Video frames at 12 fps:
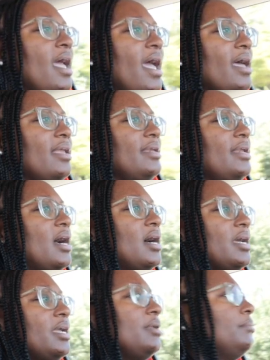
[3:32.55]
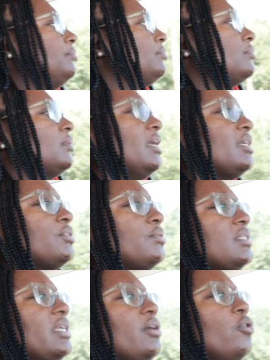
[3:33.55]
at 9 as soon
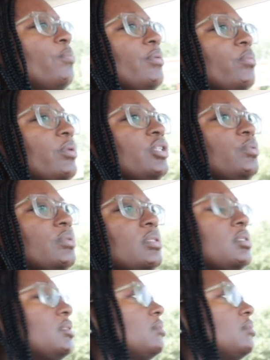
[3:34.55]
as they opened, which was